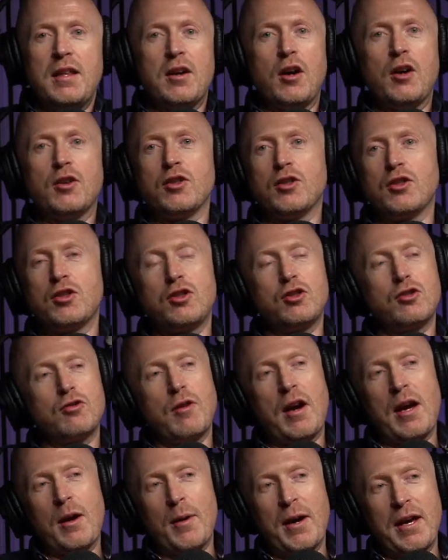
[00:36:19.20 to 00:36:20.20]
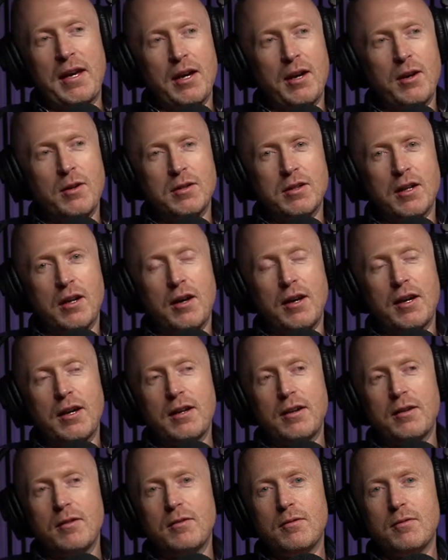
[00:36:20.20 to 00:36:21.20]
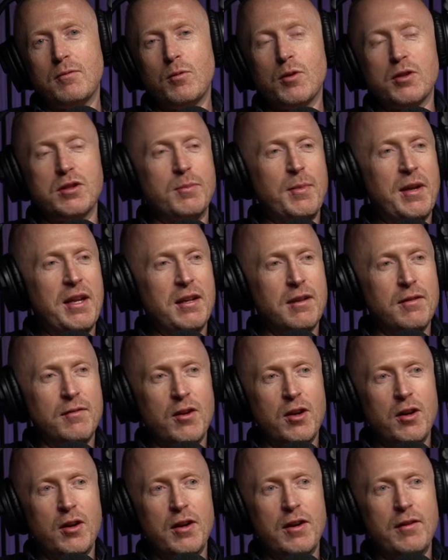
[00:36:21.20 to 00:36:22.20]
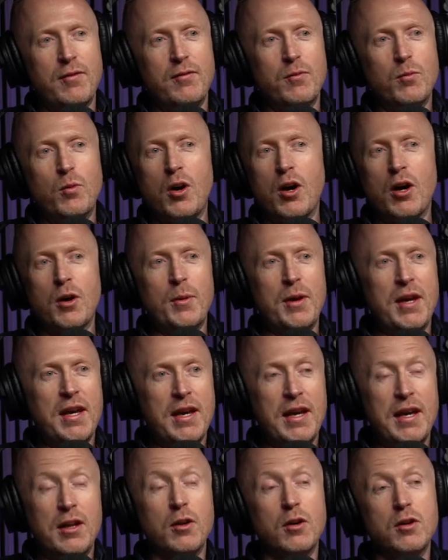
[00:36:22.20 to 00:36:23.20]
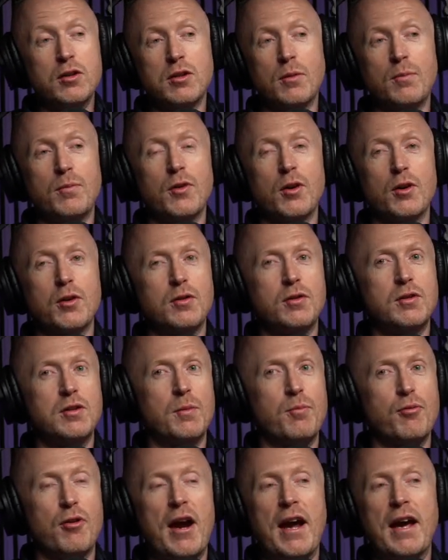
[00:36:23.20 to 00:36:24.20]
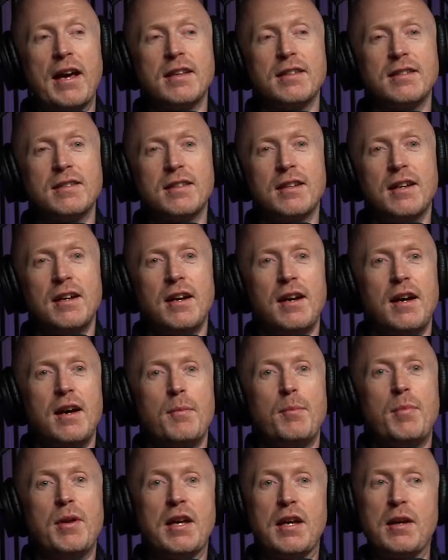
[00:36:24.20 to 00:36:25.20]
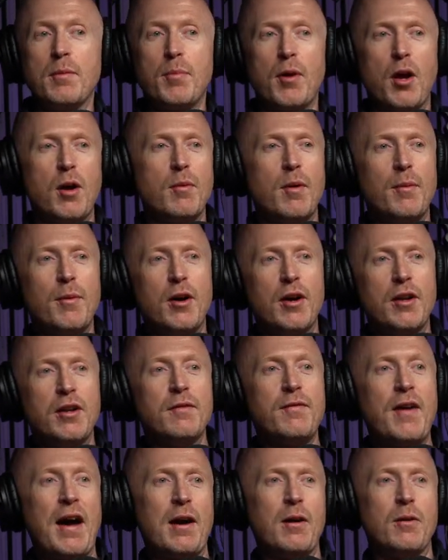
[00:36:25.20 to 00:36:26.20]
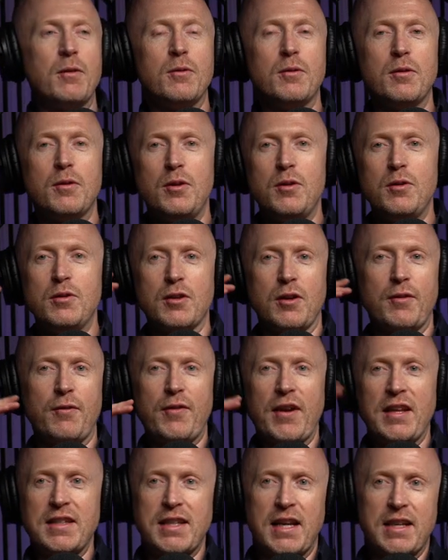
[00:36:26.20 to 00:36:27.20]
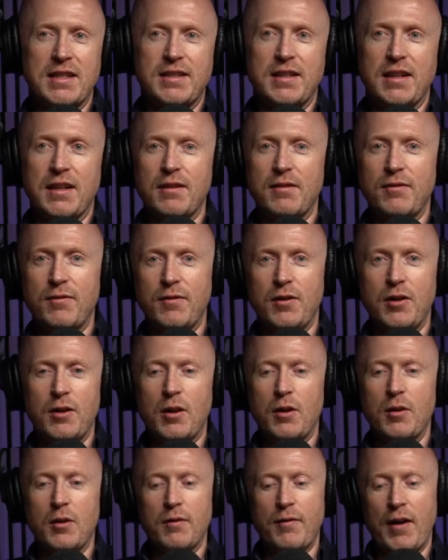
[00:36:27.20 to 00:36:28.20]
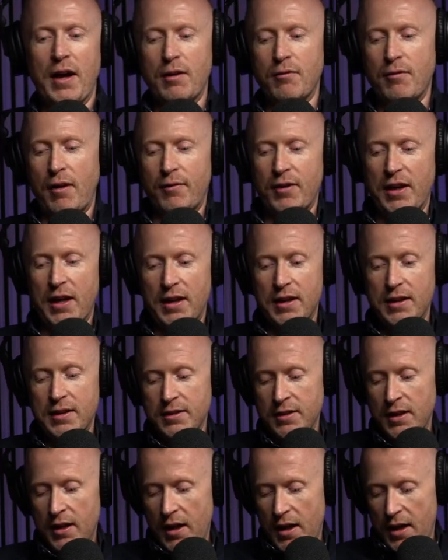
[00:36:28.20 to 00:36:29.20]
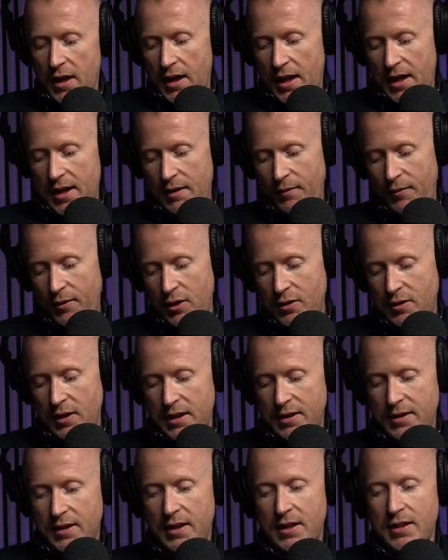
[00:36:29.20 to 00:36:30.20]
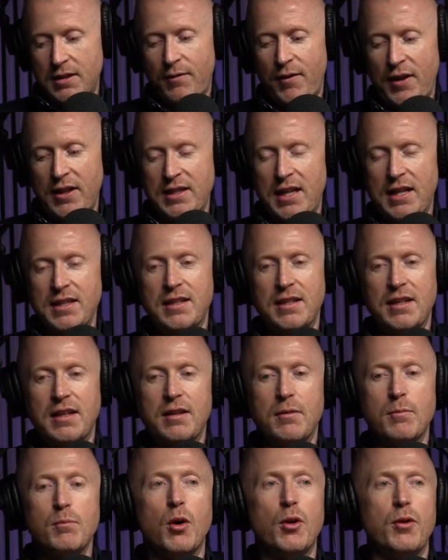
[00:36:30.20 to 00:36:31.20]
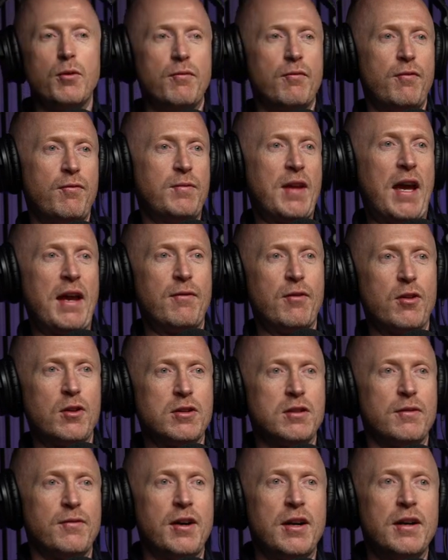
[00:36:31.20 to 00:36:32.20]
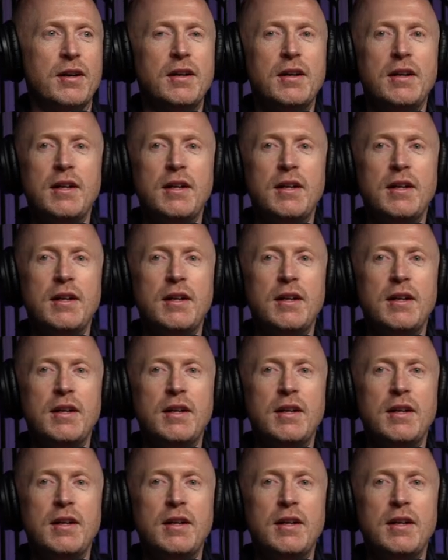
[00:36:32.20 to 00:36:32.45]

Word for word: I just straight away go to like, what's the meaning of life? Why are we here? Not because I'm not depressed, but it can blow my mind. Naval, who's a fantastic, you know who Naval Ravikant is. Yeah. He, for those who are listening, he's a fantastic modern day philosopher.